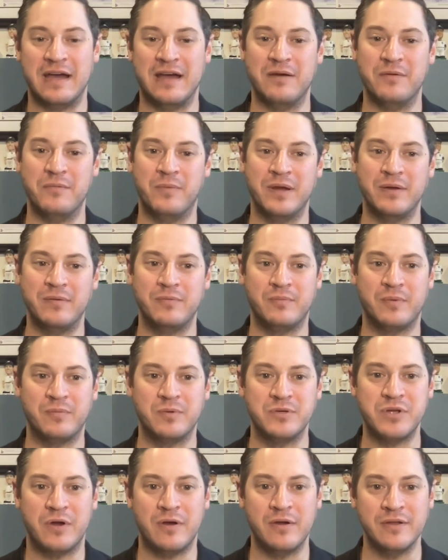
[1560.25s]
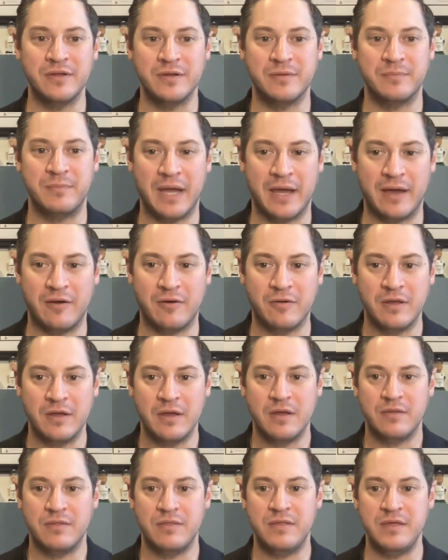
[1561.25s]
when we're talking about
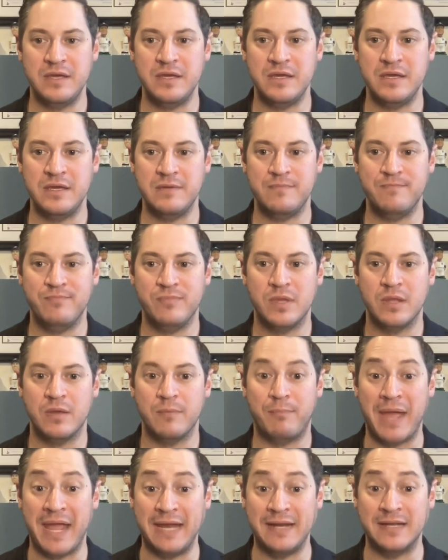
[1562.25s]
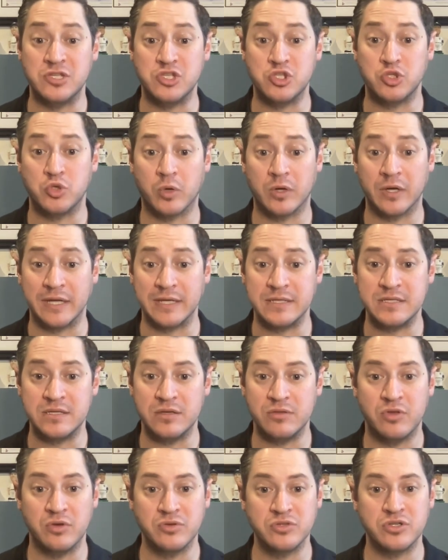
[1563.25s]
the pain and soreness,
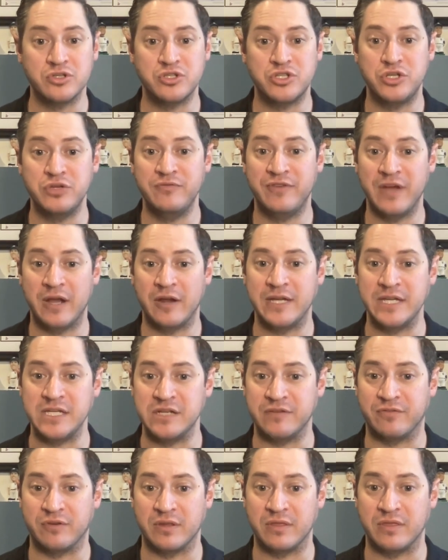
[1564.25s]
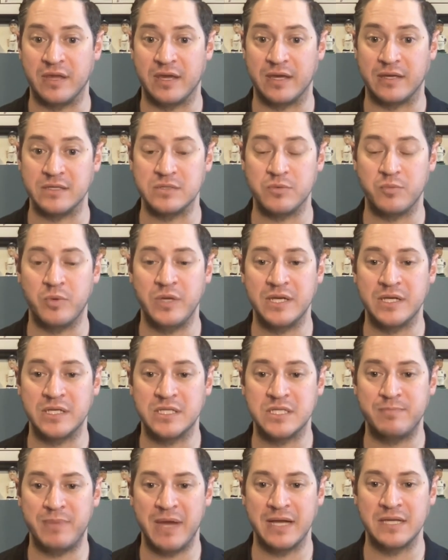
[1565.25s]
those are two very different things. We
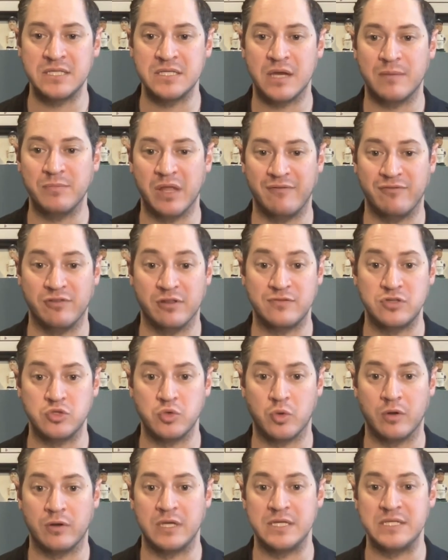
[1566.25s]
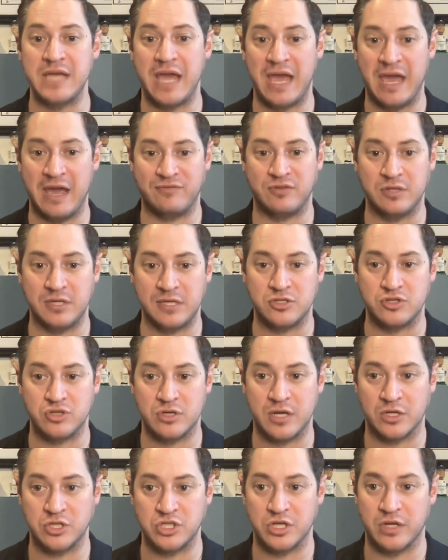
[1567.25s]
expect some level of soreness after the
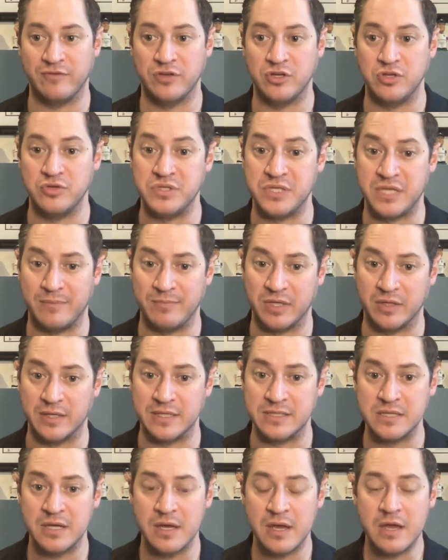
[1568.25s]
introduction of a new stimulus.